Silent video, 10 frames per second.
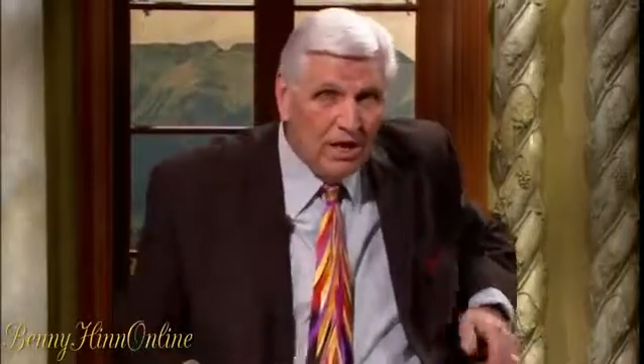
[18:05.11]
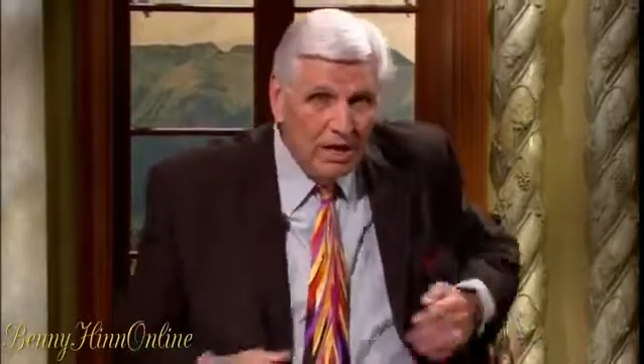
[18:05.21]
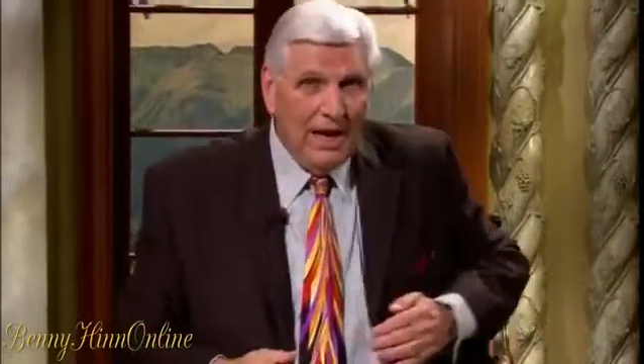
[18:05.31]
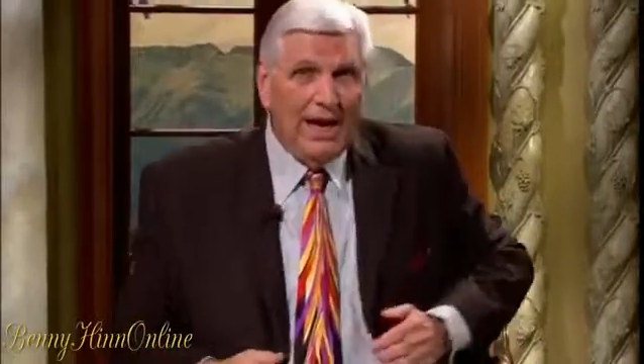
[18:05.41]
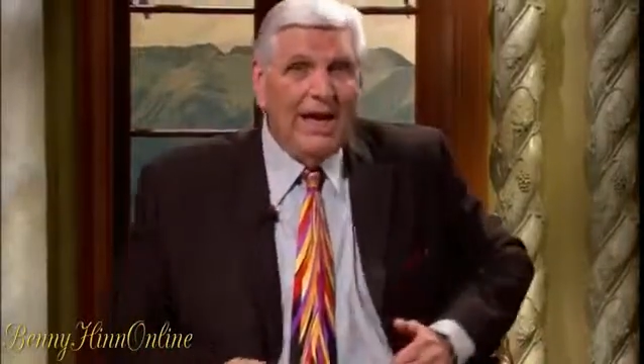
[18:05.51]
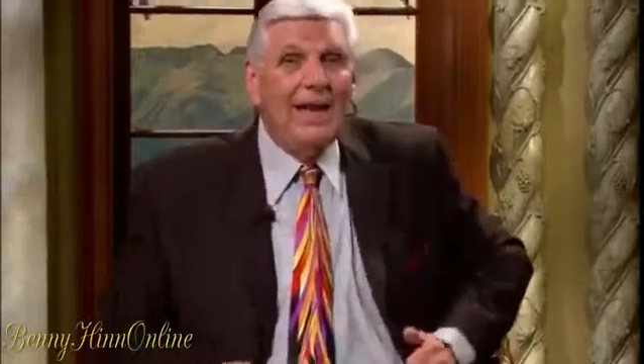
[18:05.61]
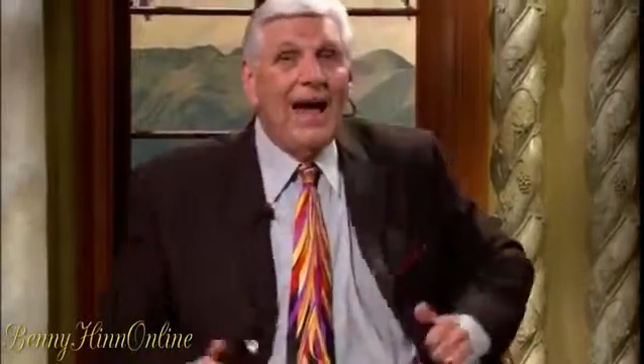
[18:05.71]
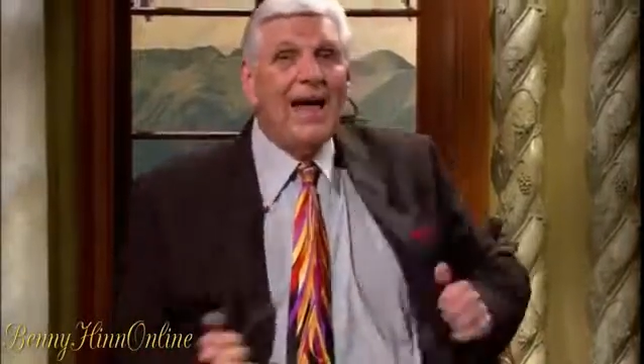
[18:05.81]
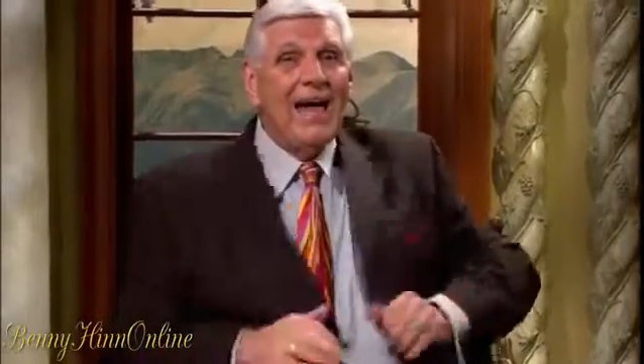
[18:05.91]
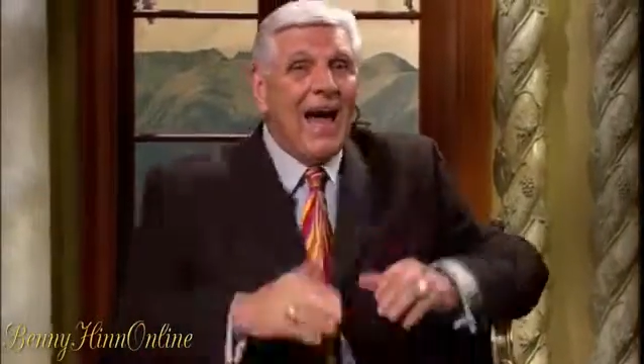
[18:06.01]
And, and
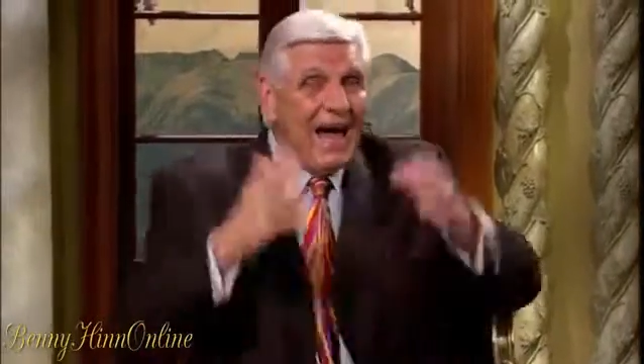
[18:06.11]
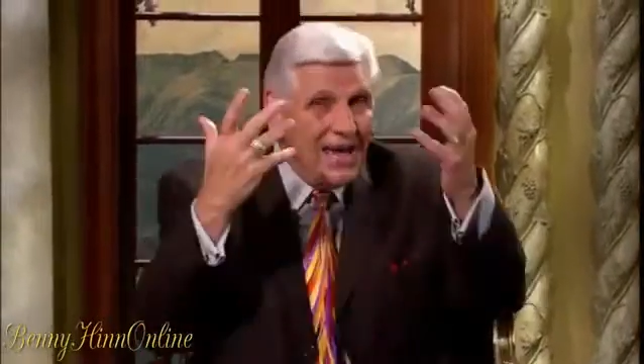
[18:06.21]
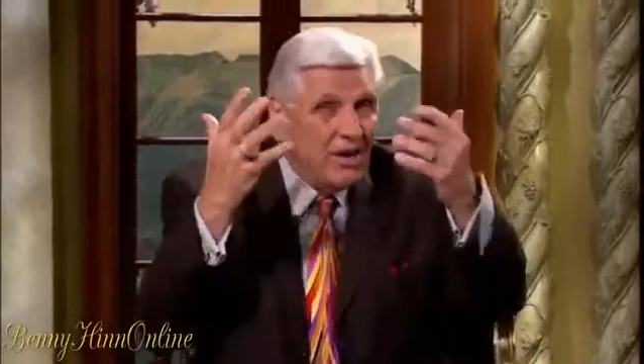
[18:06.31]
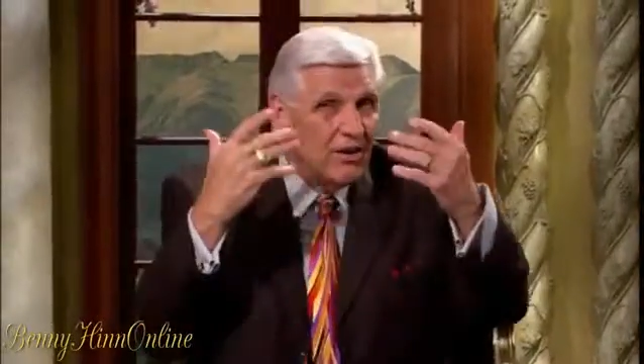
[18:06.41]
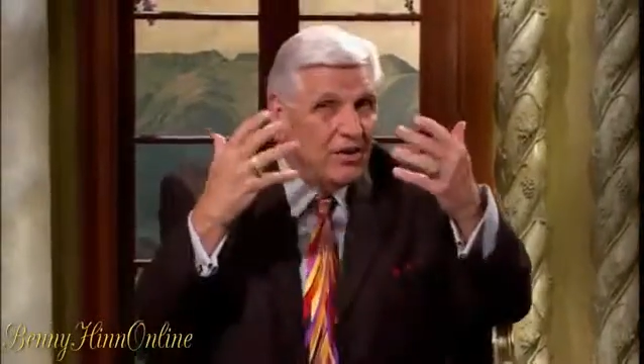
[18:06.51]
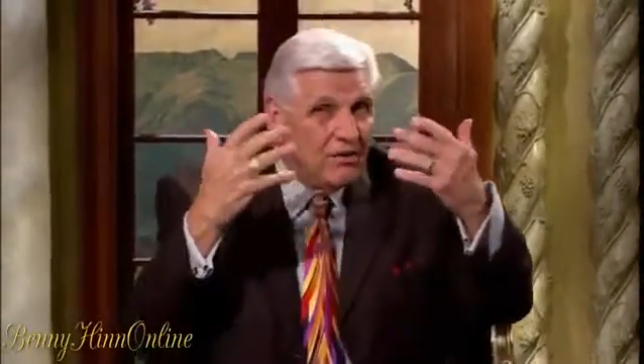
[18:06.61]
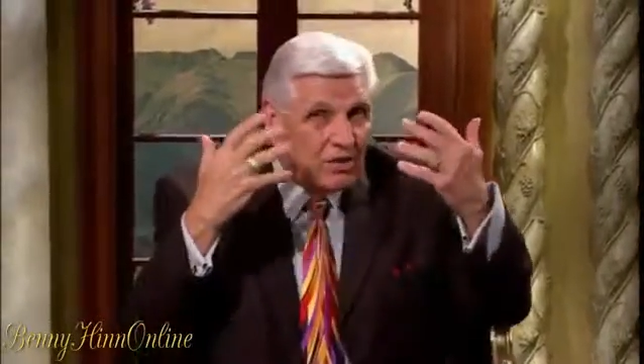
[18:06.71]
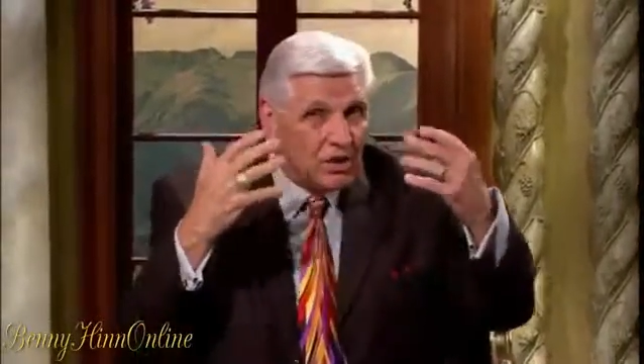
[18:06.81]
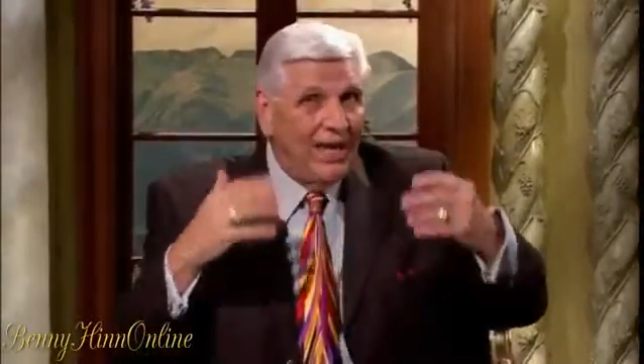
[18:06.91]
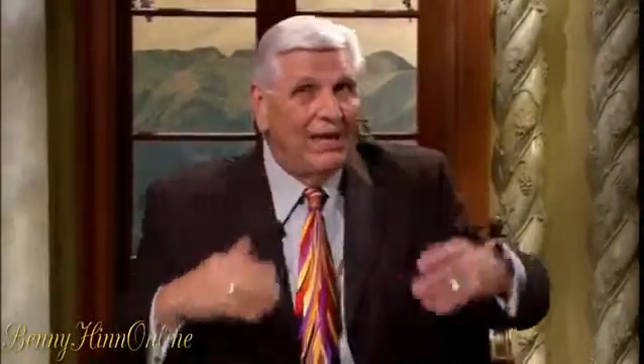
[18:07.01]
I, I hear you
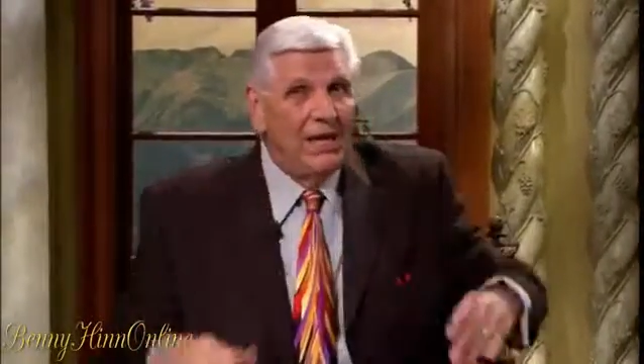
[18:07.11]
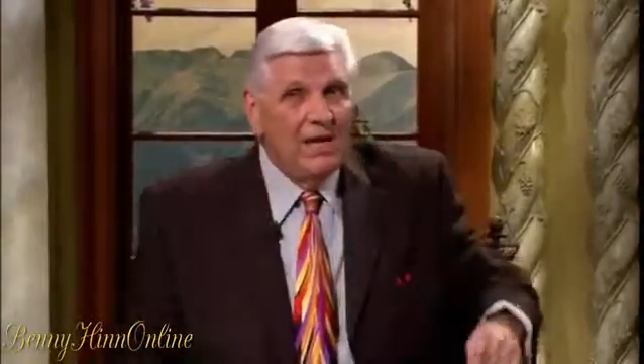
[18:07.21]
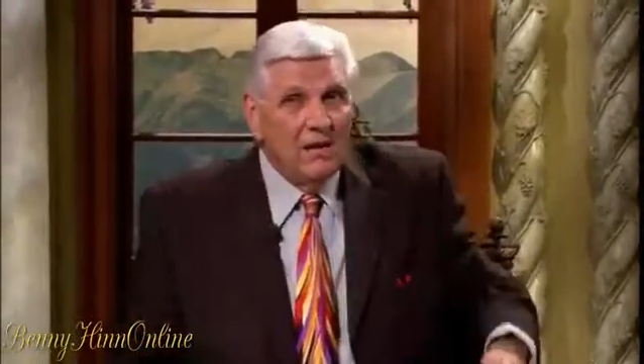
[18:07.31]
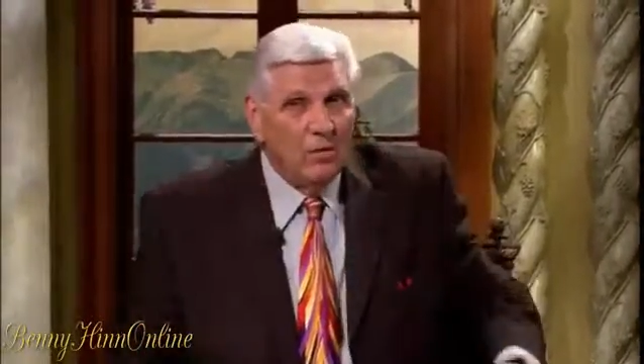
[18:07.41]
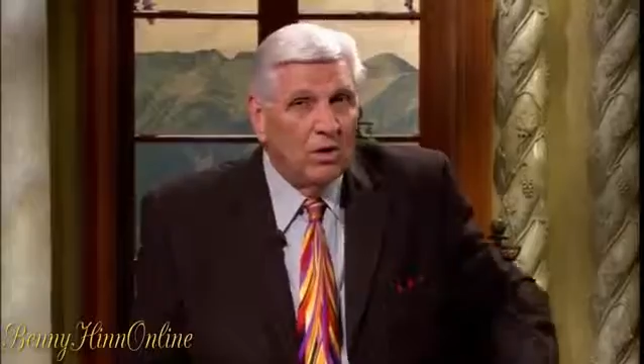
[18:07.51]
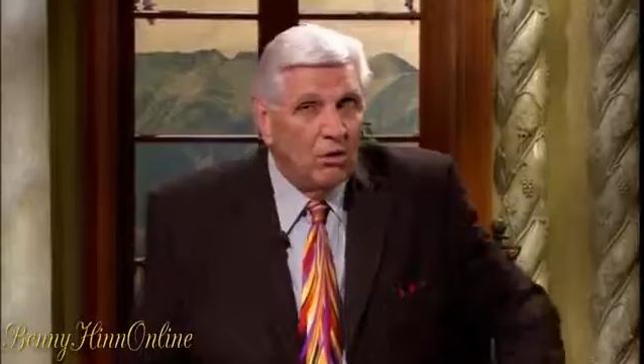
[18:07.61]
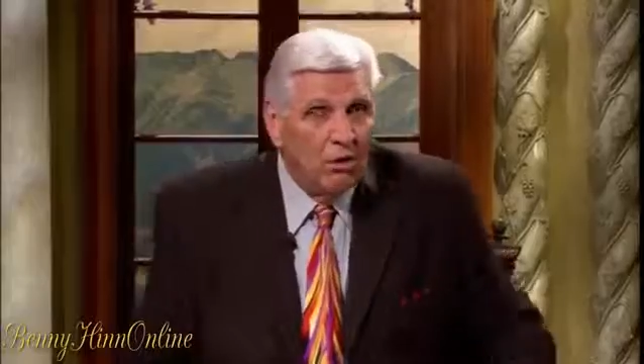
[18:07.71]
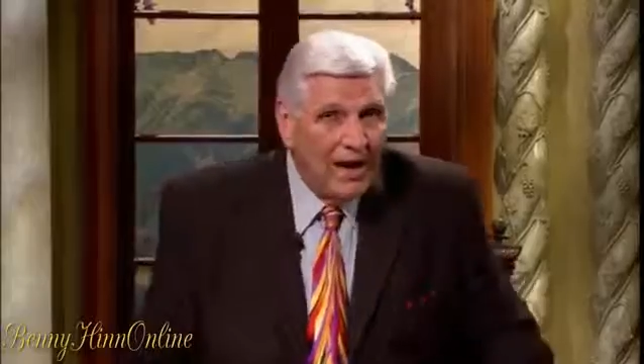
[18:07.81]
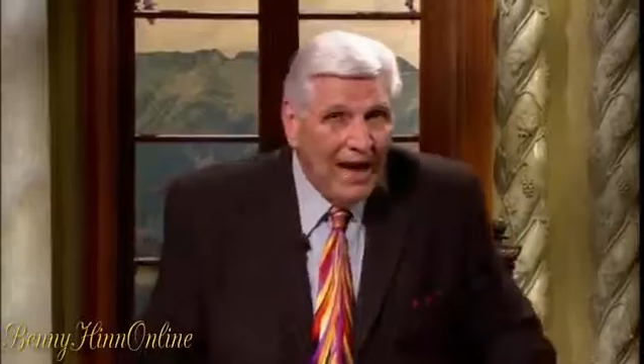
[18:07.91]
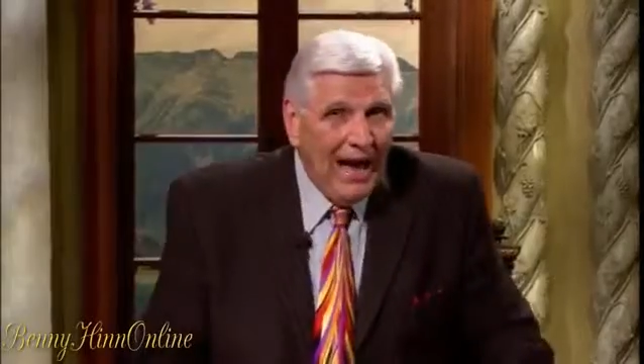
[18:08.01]
saying, well,
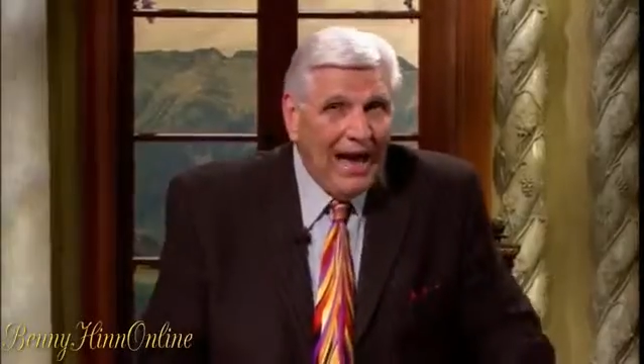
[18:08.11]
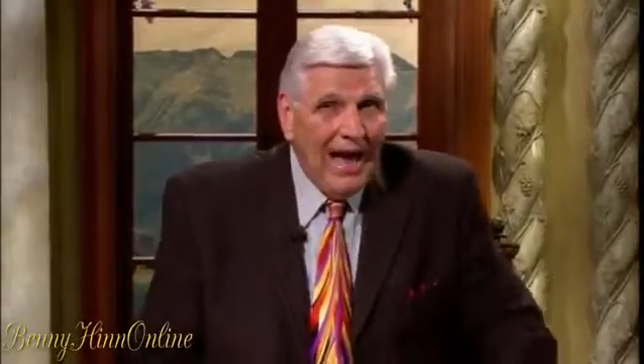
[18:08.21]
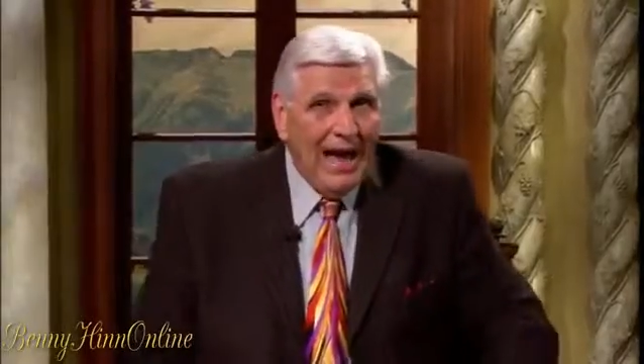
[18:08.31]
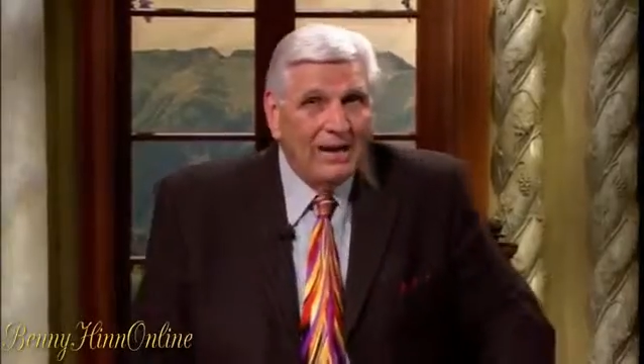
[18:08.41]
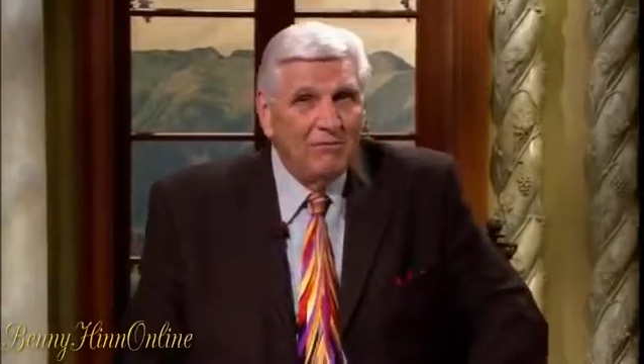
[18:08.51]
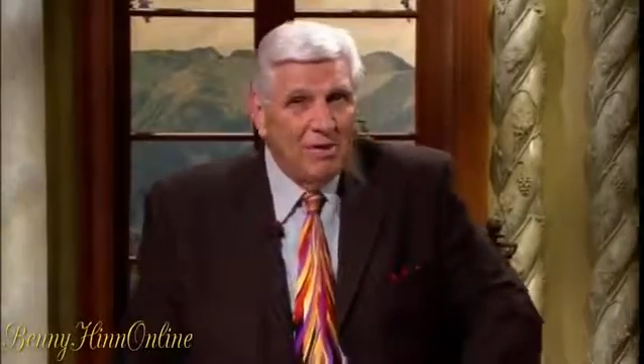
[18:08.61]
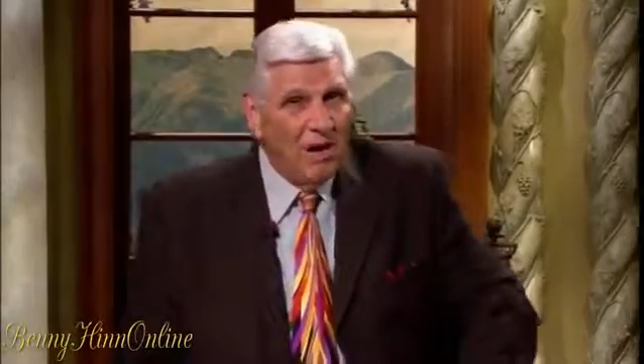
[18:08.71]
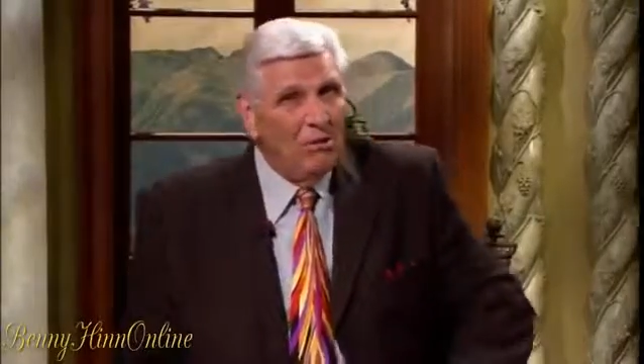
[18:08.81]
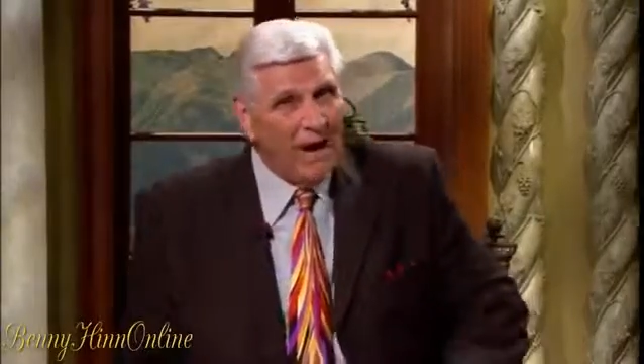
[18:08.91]
Coy, I, I don't know.